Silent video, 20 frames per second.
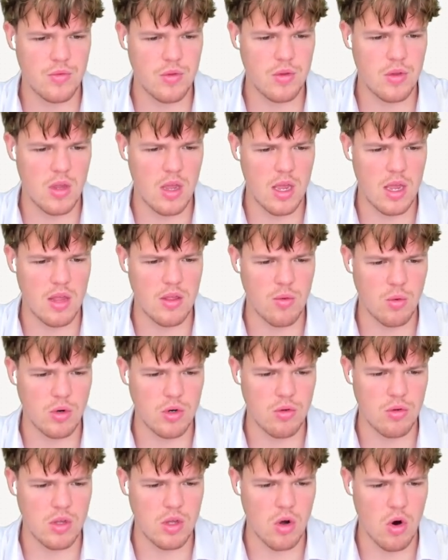and then we'll
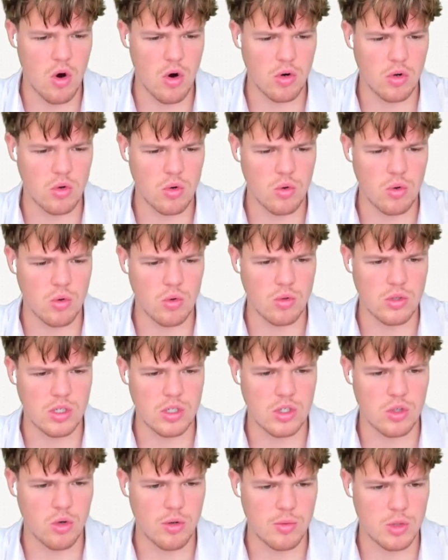do the article
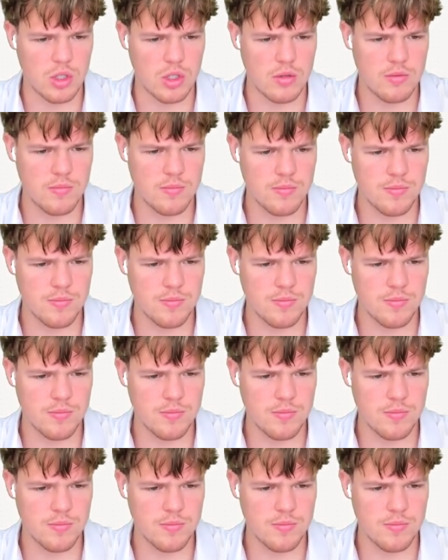description.